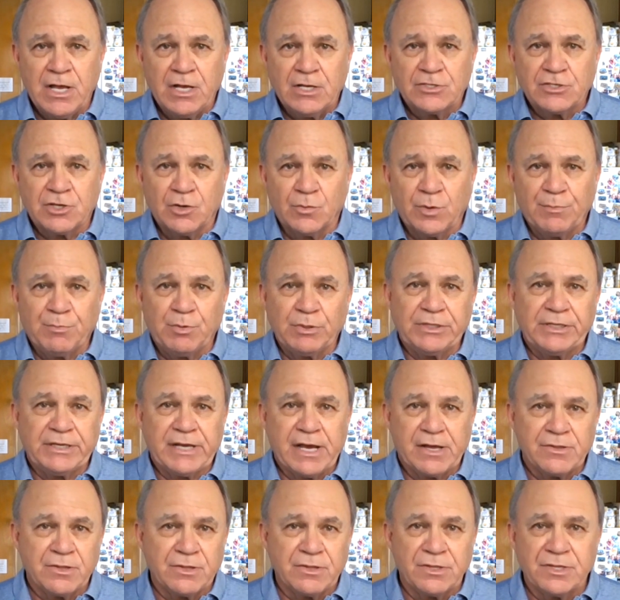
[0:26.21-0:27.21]
So we put
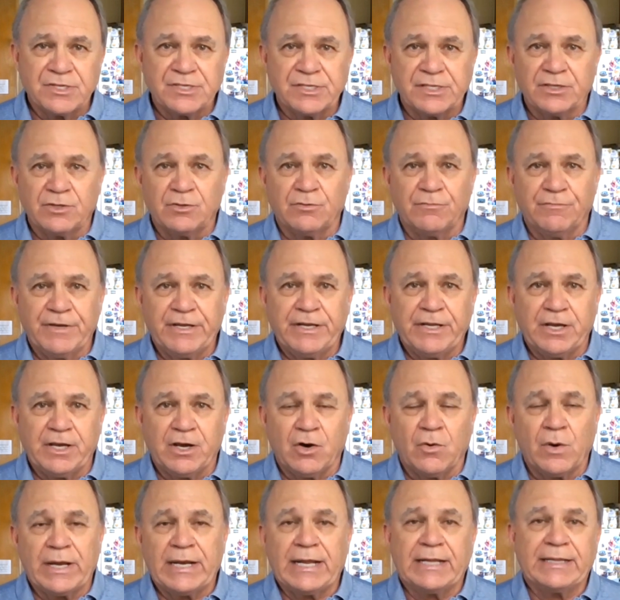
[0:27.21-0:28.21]
together this little
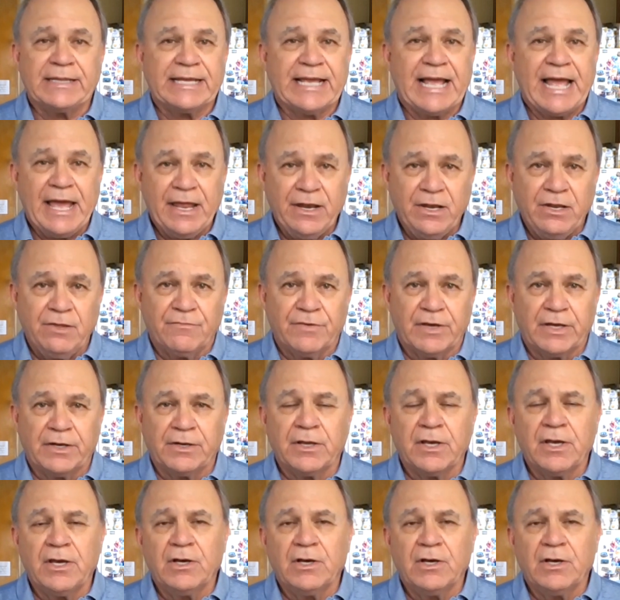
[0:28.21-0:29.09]
video, and at the end of it,